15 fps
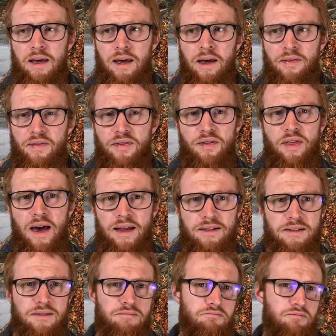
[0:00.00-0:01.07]
And that
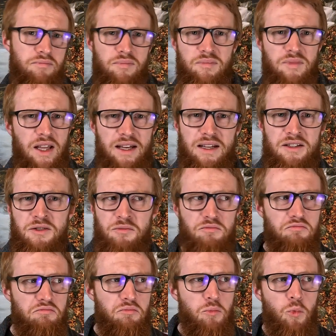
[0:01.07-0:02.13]
doesn't
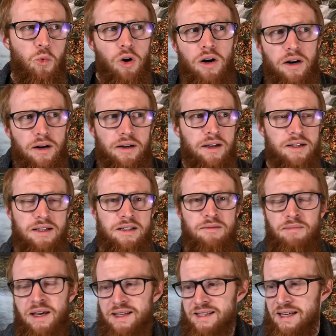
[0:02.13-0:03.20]
work. It doesn't
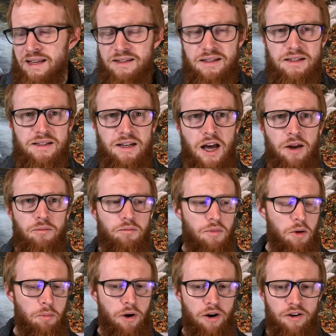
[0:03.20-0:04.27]
make sense. It's not a
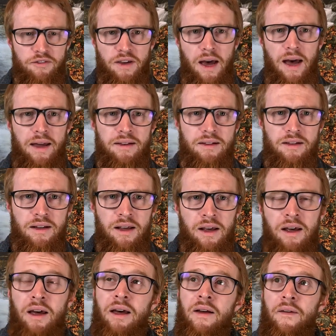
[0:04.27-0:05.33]
part of God. And
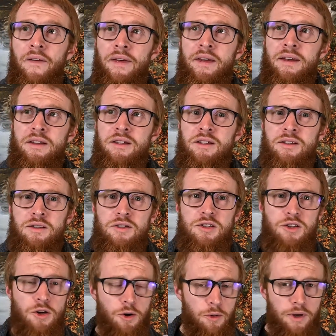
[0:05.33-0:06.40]

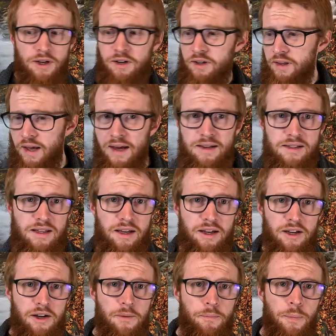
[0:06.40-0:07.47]
so herein lies
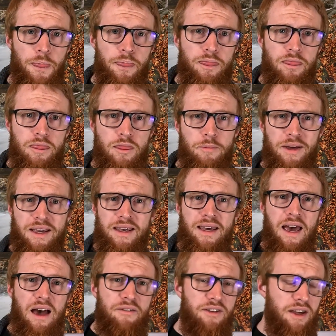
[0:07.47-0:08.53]
the big
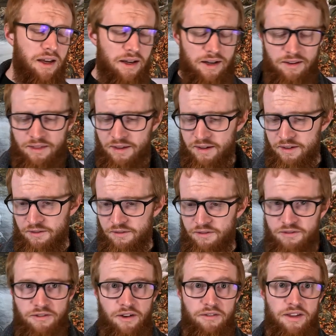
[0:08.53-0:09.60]
caveat, I think,
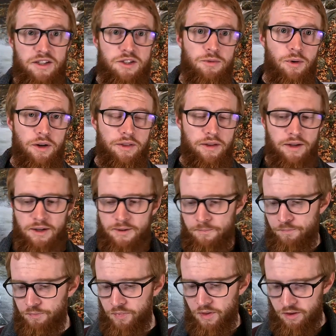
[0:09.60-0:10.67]
of this one,
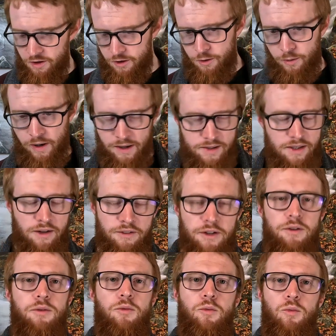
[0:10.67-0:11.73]
the crux of it,
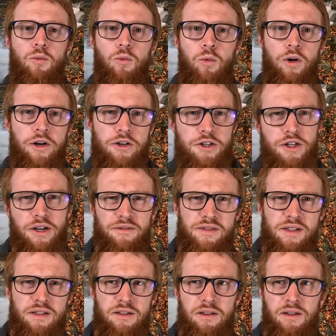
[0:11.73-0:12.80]
where it
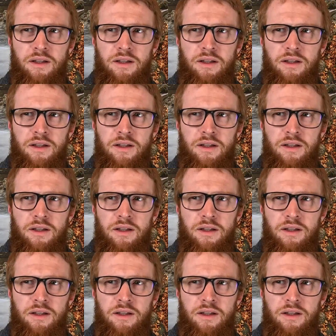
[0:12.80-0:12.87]
shifts.